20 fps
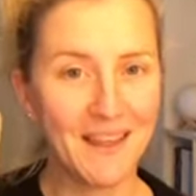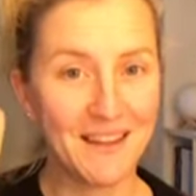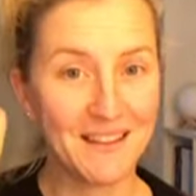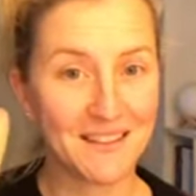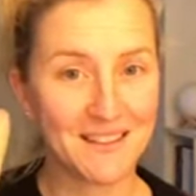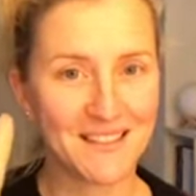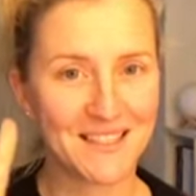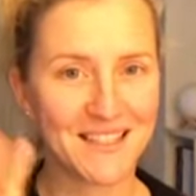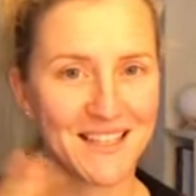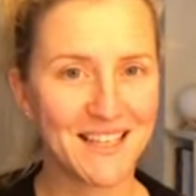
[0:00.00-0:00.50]

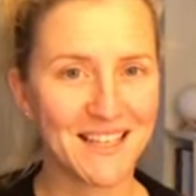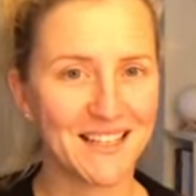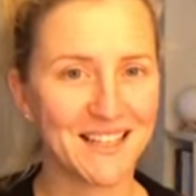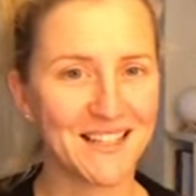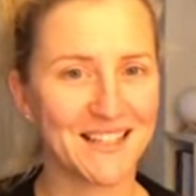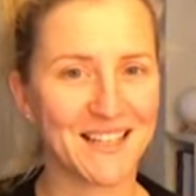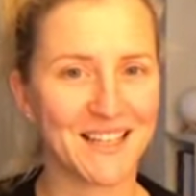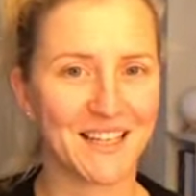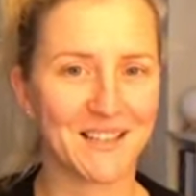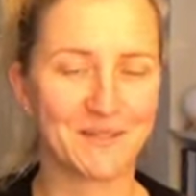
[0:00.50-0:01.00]
The second
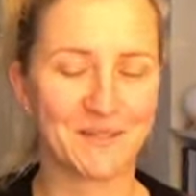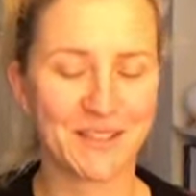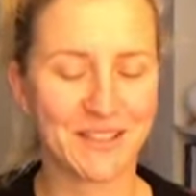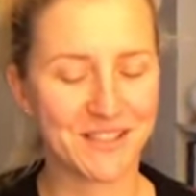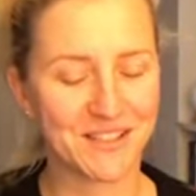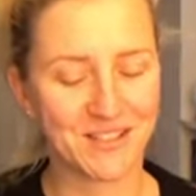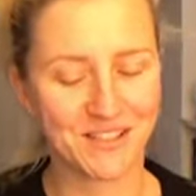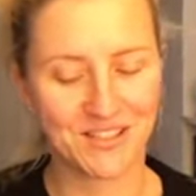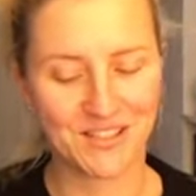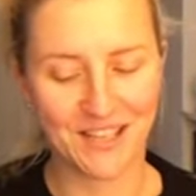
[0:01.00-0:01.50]
thing I
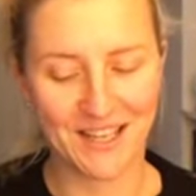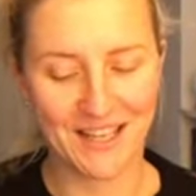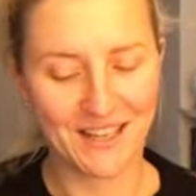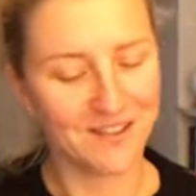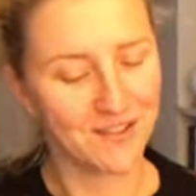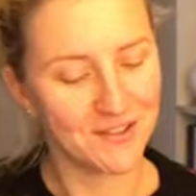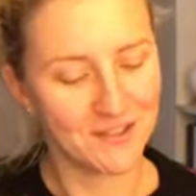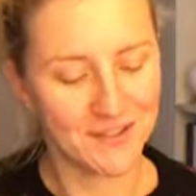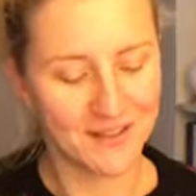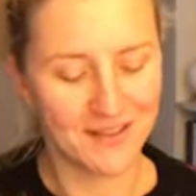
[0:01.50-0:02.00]
wanted to share
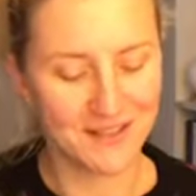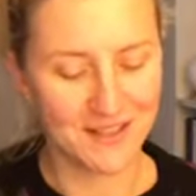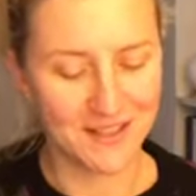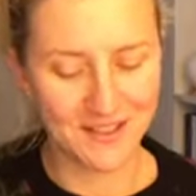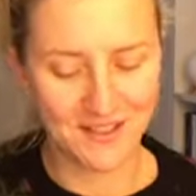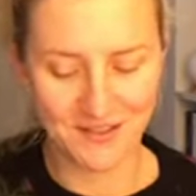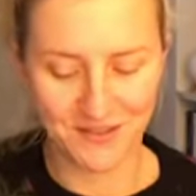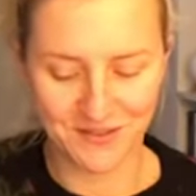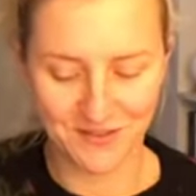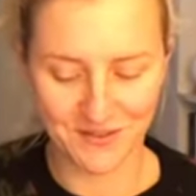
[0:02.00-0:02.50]
on
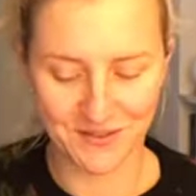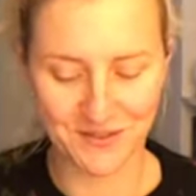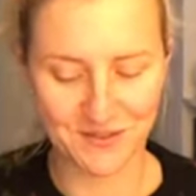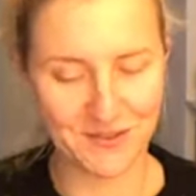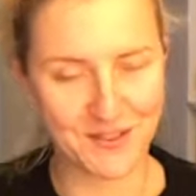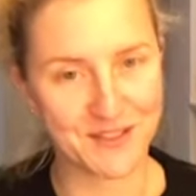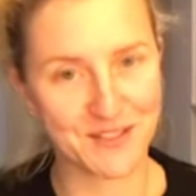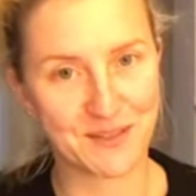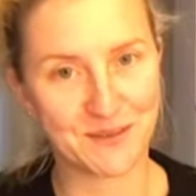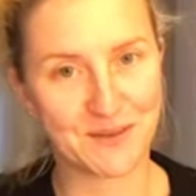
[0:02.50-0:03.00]
National
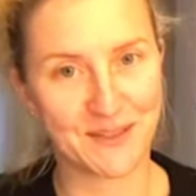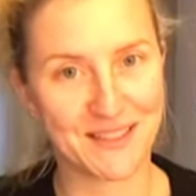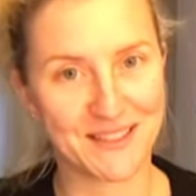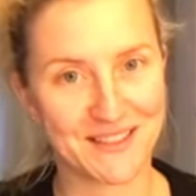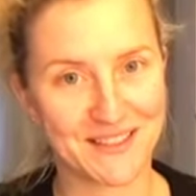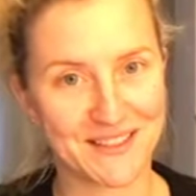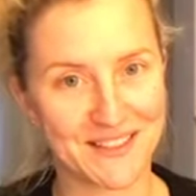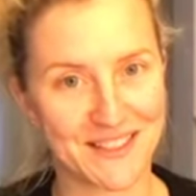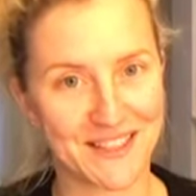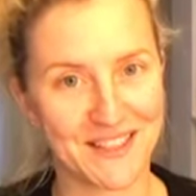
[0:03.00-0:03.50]
Stress
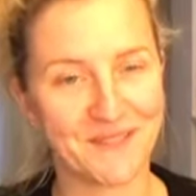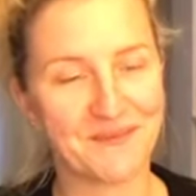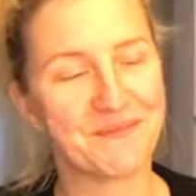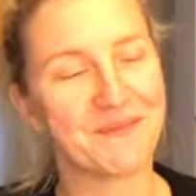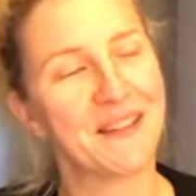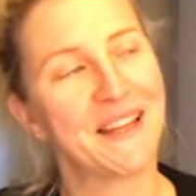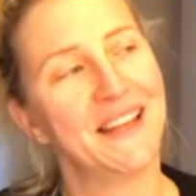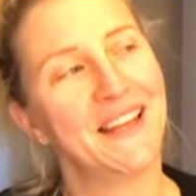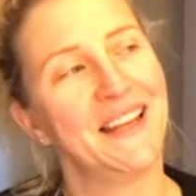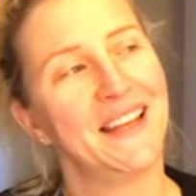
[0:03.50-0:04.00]
Awareness Day
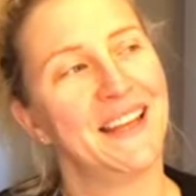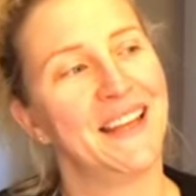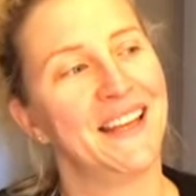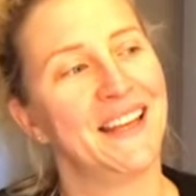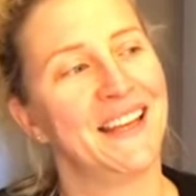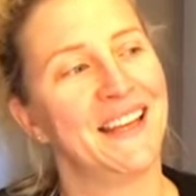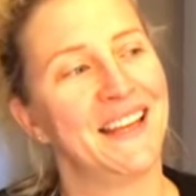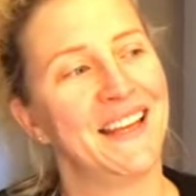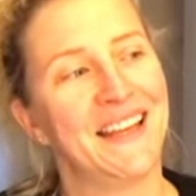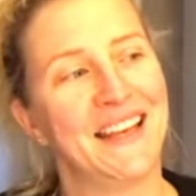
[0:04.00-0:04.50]

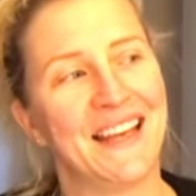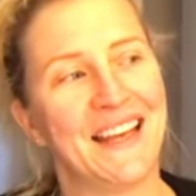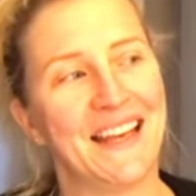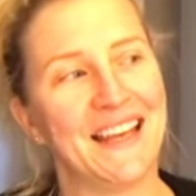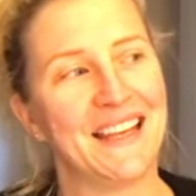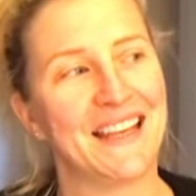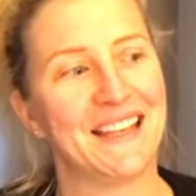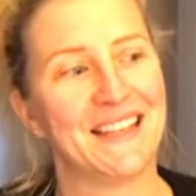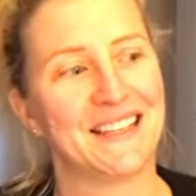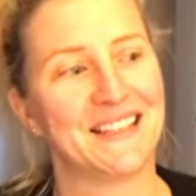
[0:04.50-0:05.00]

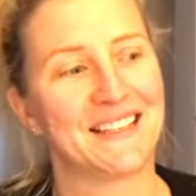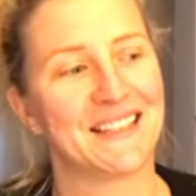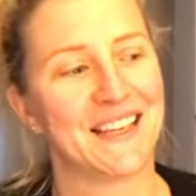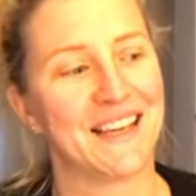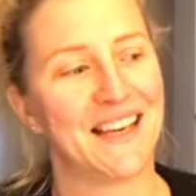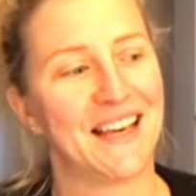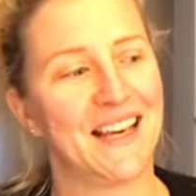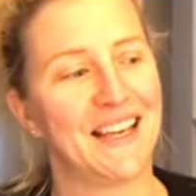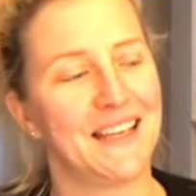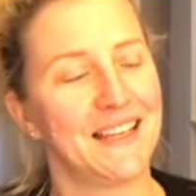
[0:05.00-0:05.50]
is
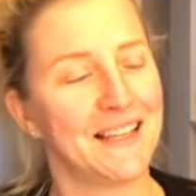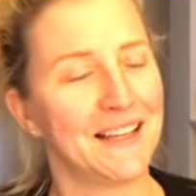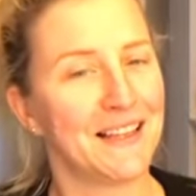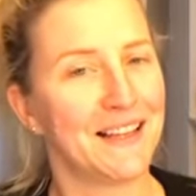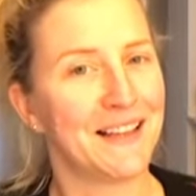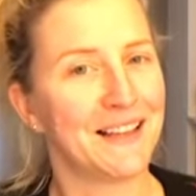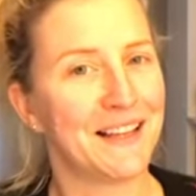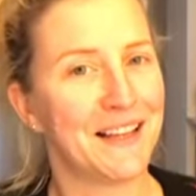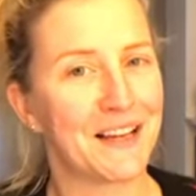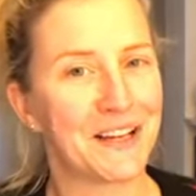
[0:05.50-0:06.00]
a
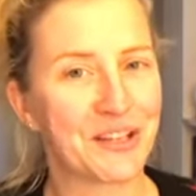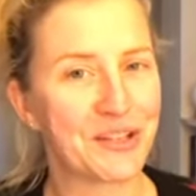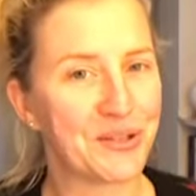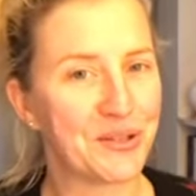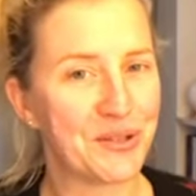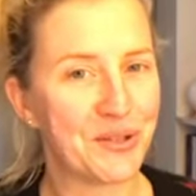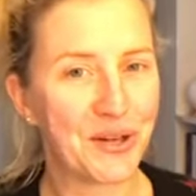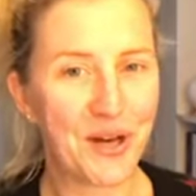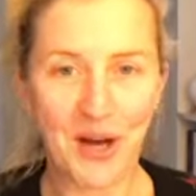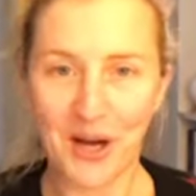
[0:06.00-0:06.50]
little
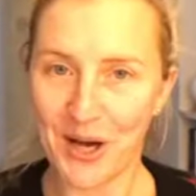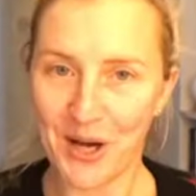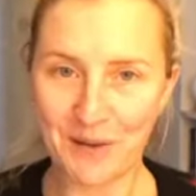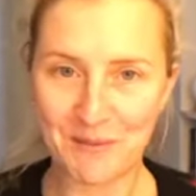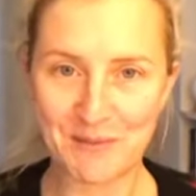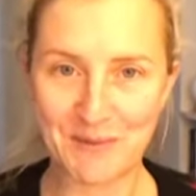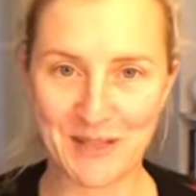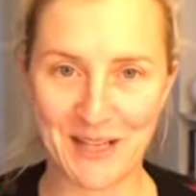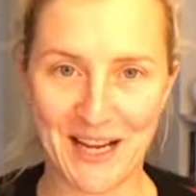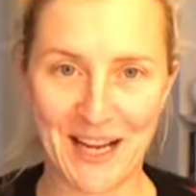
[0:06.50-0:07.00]

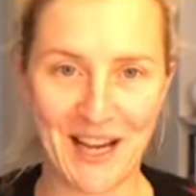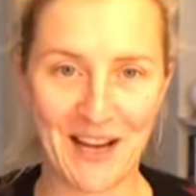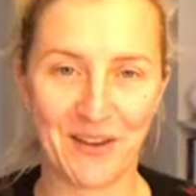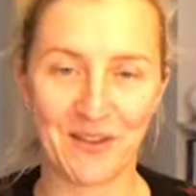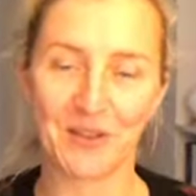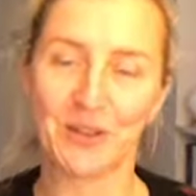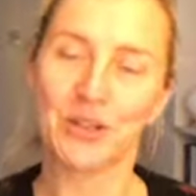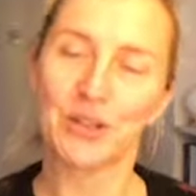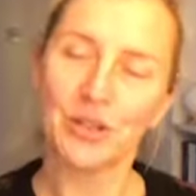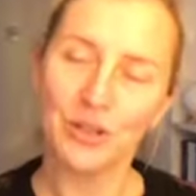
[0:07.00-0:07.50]
calm
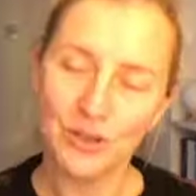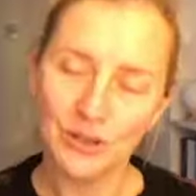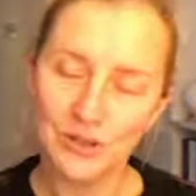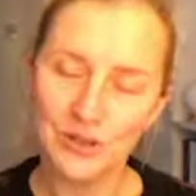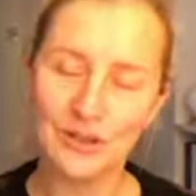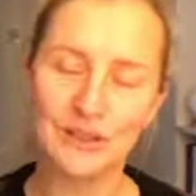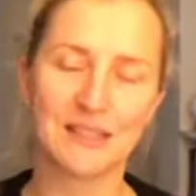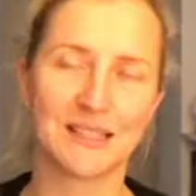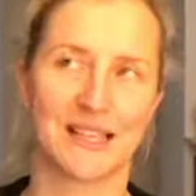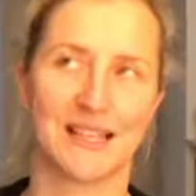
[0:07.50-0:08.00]
down,
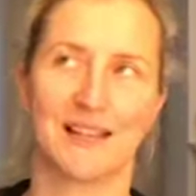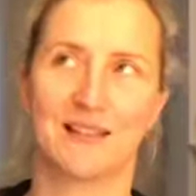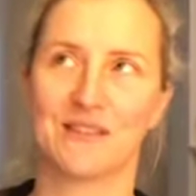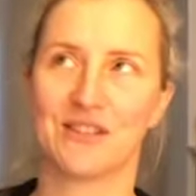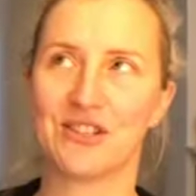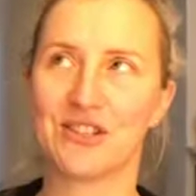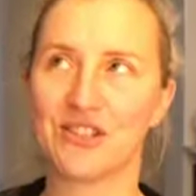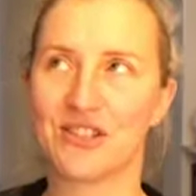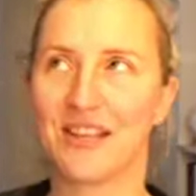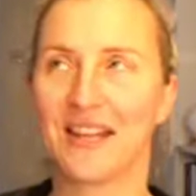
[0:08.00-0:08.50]
cool down,
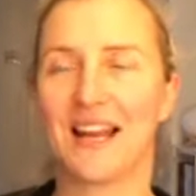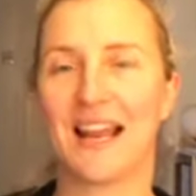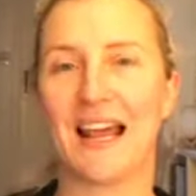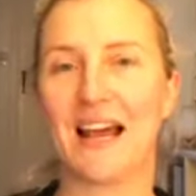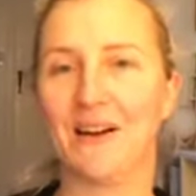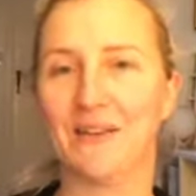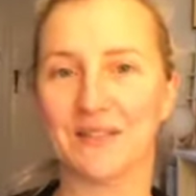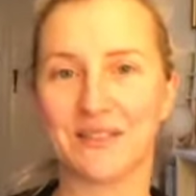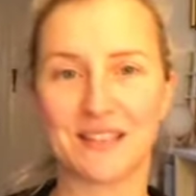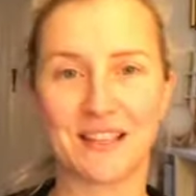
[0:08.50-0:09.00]
chill
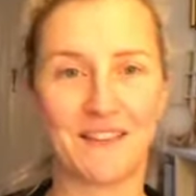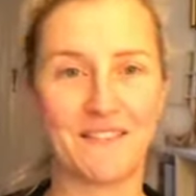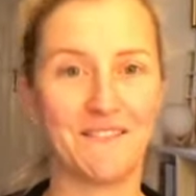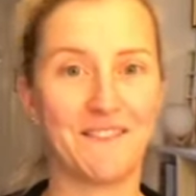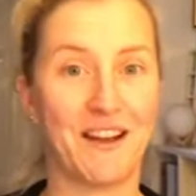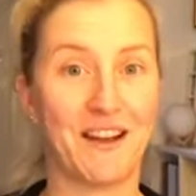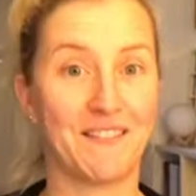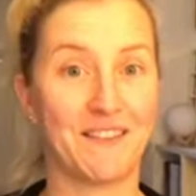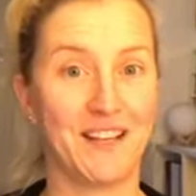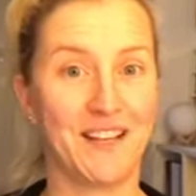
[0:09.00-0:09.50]
out,
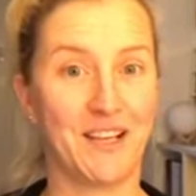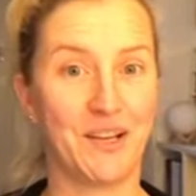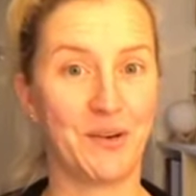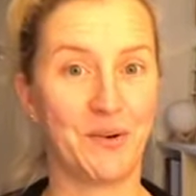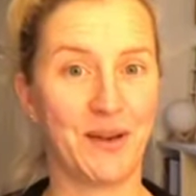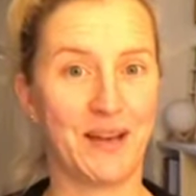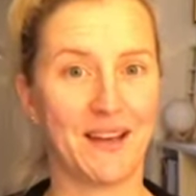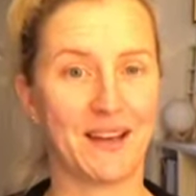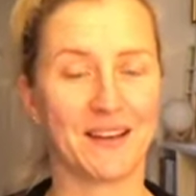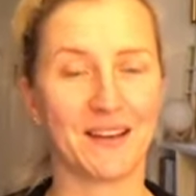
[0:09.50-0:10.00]
very
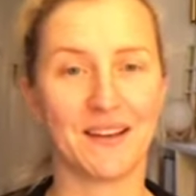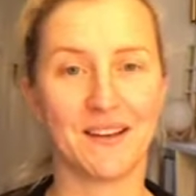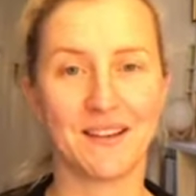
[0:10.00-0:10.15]
quick